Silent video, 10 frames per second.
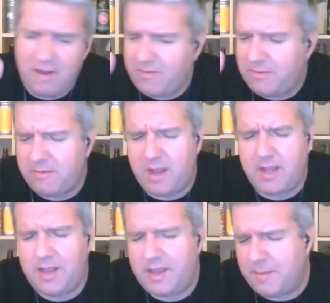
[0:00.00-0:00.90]
Craig from
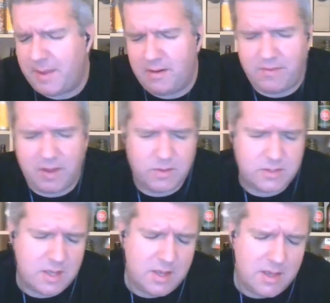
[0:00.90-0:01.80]
Craig Can Bear
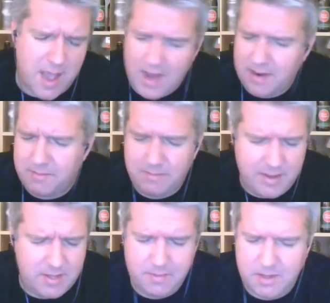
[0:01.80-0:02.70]
Reviews. Adam
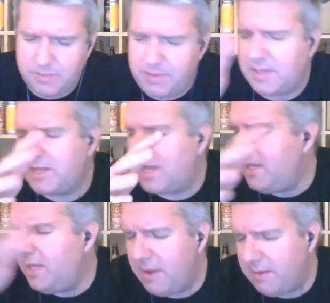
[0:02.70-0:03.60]

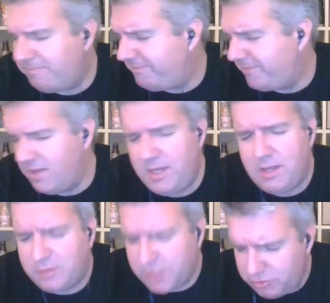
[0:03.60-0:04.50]
Misbees.
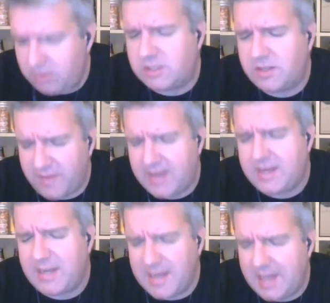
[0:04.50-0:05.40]
you'll struggle to
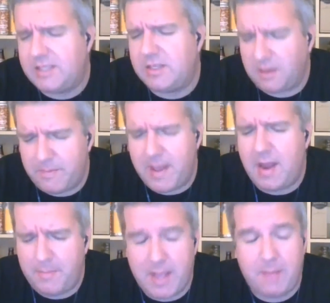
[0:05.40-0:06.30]
find a nicer
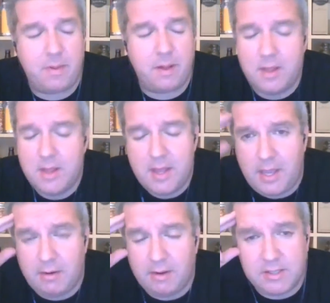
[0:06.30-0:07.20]
pair of people
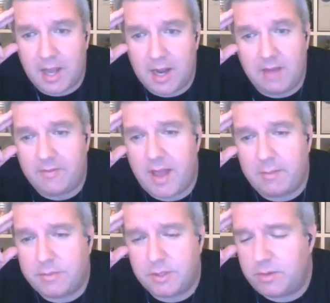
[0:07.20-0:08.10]
in your entire life.
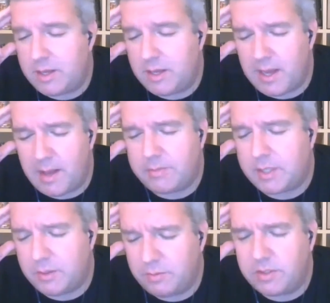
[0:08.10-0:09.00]
Absolute,
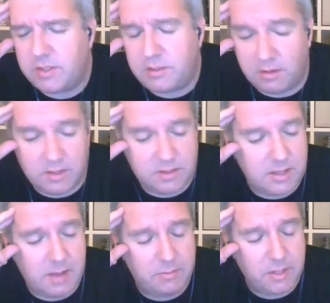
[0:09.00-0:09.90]
absolute
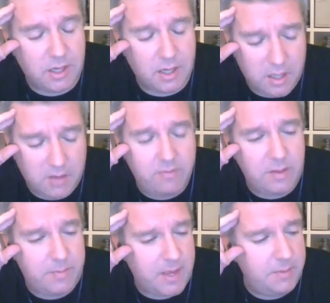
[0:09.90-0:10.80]
stunners. Absolute
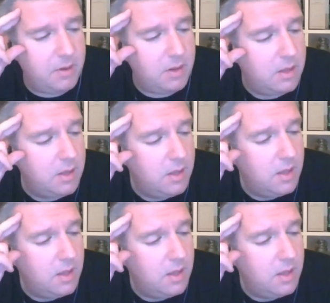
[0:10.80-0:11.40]
lovely people.